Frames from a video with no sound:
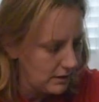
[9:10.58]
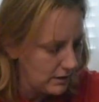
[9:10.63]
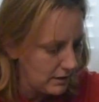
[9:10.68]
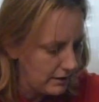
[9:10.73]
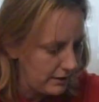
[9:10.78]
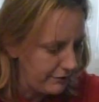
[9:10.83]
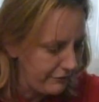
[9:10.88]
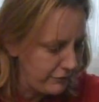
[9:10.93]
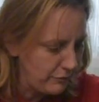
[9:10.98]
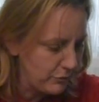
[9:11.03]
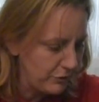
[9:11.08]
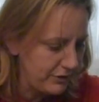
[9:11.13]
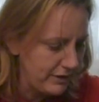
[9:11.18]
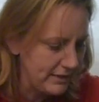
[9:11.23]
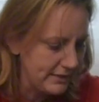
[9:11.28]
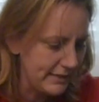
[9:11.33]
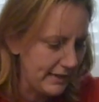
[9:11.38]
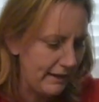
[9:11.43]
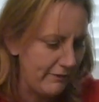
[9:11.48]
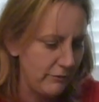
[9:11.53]
All right, a few more
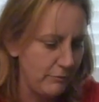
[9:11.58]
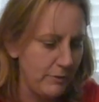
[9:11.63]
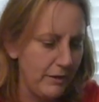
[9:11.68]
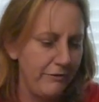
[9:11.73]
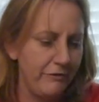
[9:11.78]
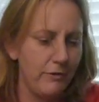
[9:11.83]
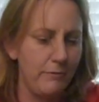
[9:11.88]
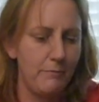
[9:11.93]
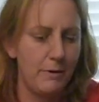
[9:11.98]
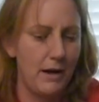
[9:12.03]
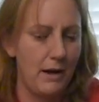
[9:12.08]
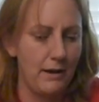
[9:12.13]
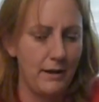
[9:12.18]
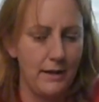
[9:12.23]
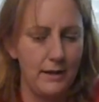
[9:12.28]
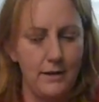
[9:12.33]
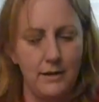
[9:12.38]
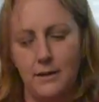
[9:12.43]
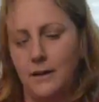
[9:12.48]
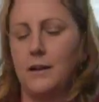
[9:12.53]
things I have in my front
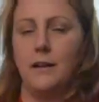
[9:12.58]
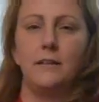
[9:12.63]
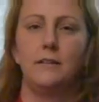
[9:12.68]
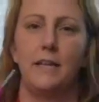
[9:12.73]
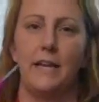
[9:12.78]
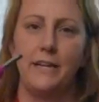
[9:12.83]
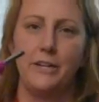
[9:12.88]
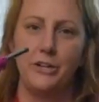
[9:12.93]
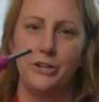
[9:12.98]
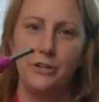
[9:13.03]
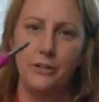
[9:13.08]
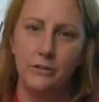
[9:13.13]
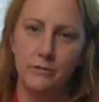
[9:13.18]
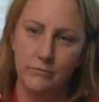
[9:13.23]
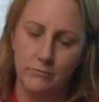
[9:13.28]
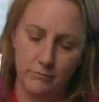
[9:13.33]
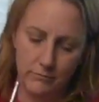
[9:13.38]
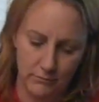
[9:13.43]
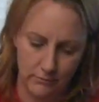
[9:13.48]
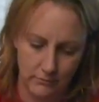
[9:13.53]
pocket. A lighter,
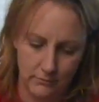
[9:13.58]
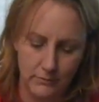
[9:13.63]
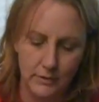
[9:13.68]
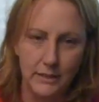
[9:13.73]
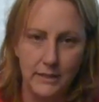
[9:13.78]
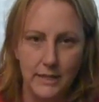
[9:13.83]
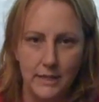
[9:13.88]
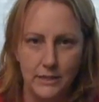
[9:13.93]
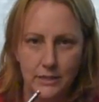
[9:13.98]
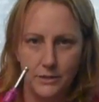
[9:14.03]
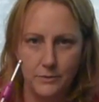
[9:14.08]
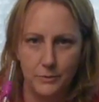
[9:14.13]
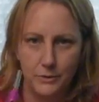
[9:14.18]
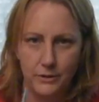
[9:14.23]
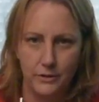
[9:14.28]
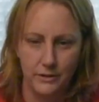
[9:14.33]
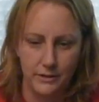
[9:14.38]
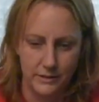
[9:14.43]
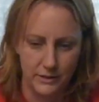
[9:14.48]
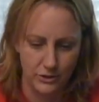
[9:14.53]
in case
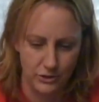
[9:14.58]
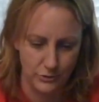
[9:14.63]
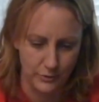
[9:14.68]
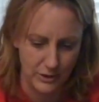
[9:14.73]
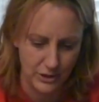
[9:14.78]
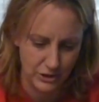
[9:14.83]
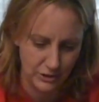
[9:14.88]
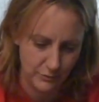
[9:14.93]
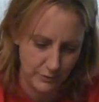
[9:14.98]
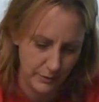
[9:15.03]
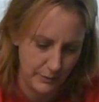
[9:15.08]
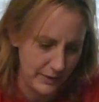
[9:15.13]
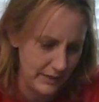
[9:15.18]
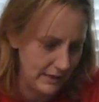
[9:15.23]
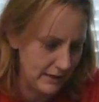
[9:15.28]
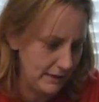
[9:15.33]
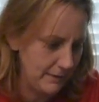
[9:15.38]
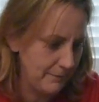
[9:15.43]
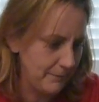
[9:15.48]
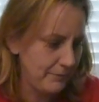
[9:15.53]
we're in a situation where we
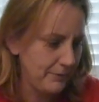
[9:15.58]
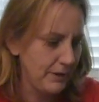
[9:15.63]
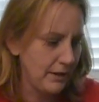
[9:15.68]
need it.